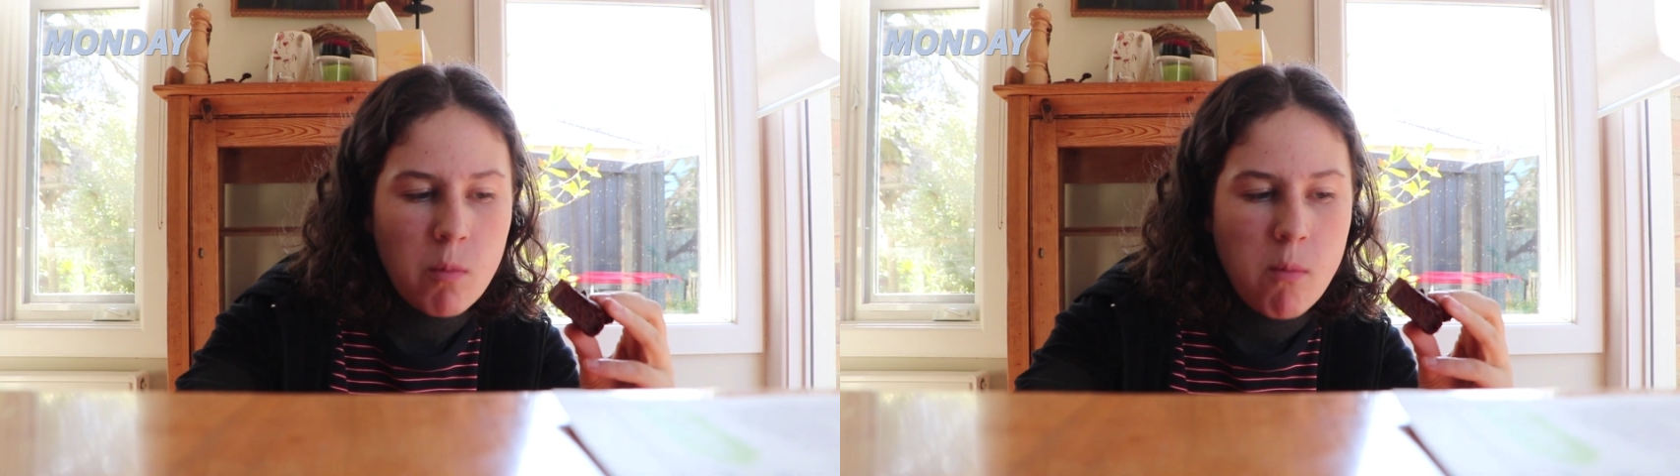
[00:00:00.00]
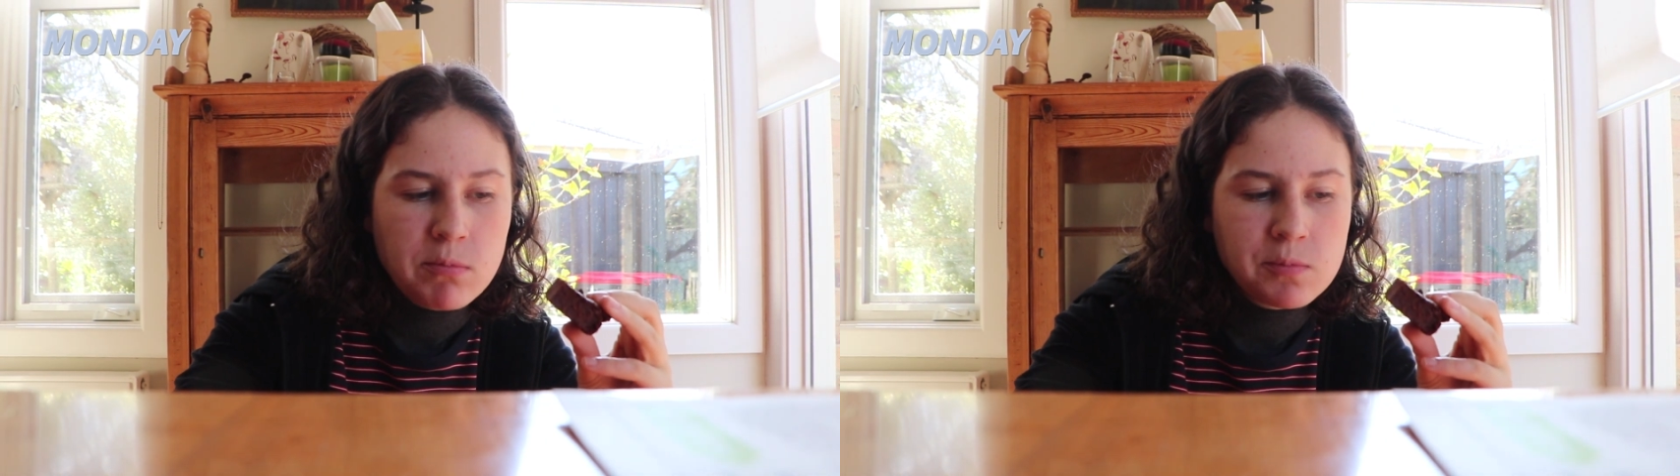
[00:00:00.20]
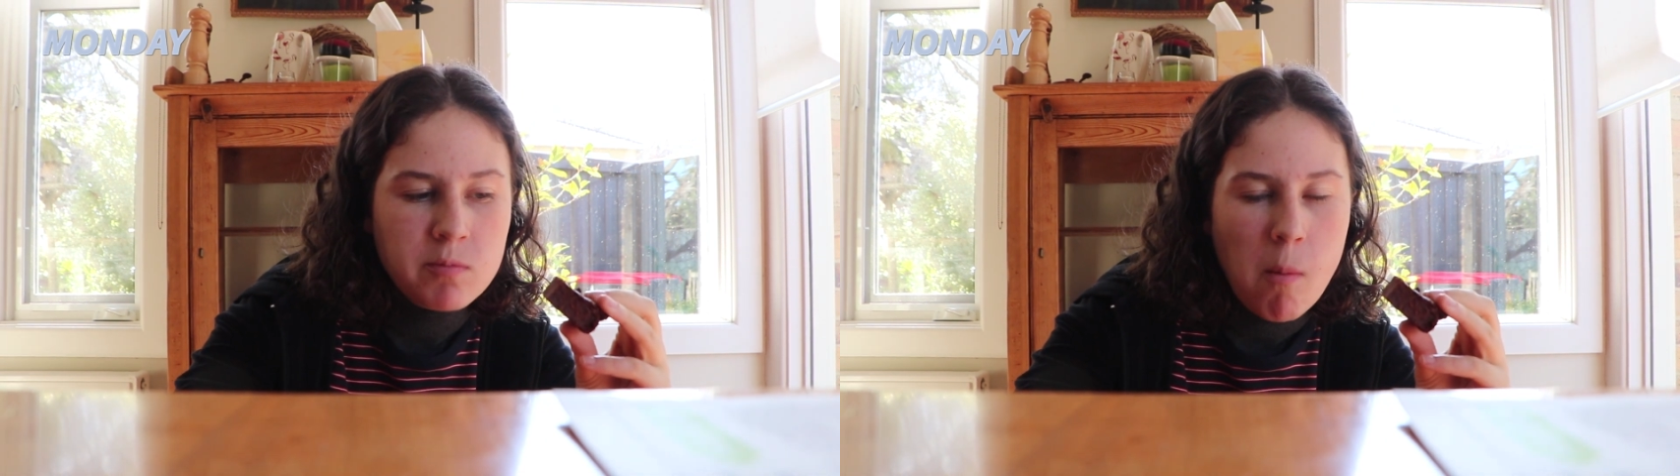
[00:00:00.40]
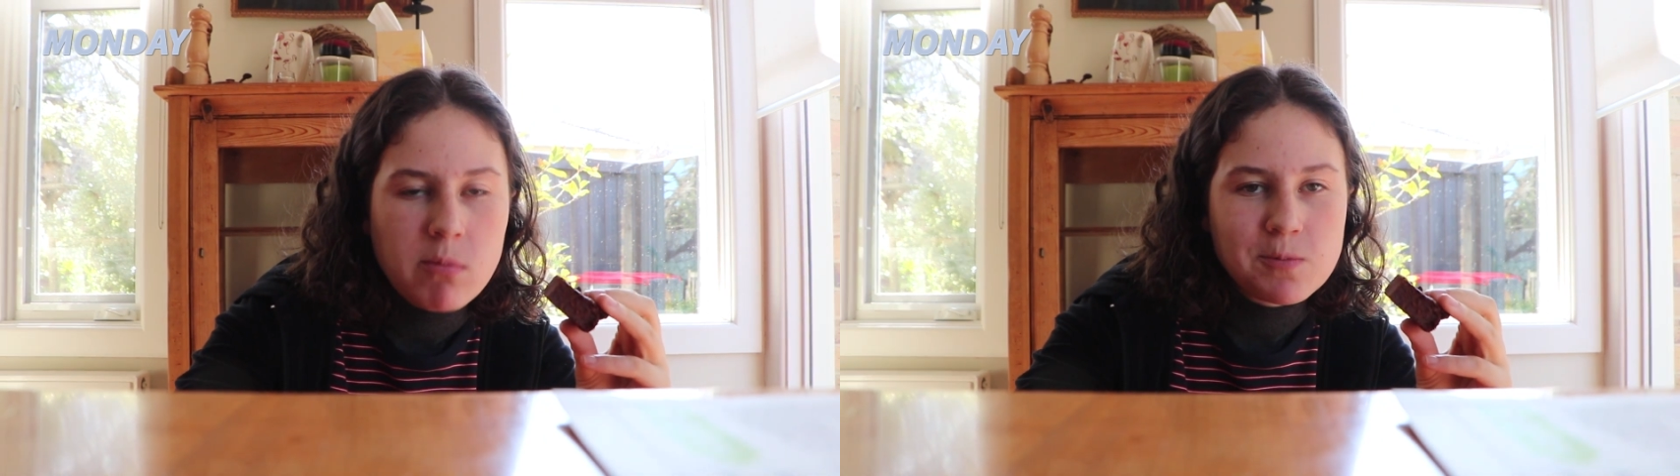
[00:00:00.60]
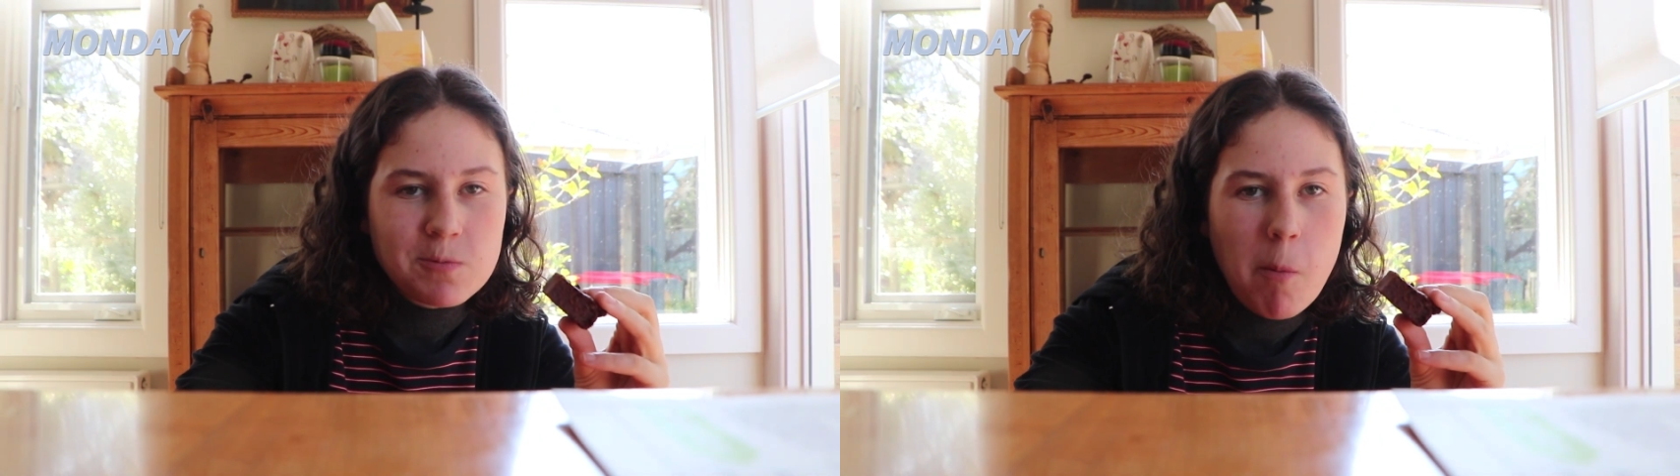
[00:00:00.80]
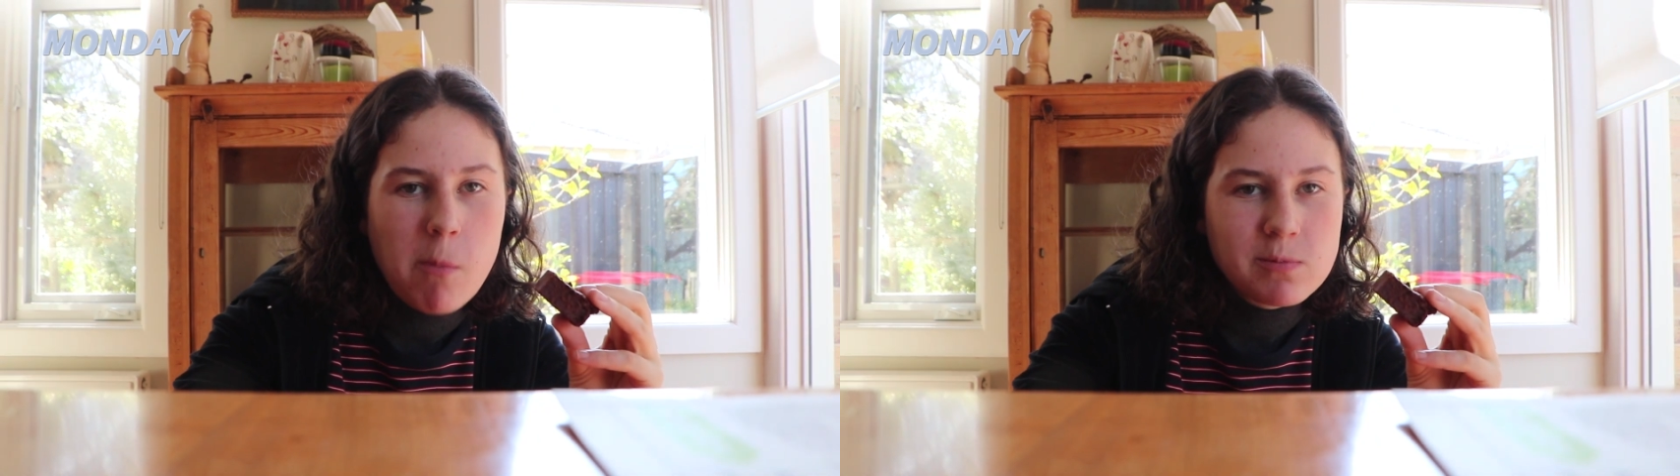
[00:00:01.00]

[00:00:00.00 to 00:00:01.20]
super filling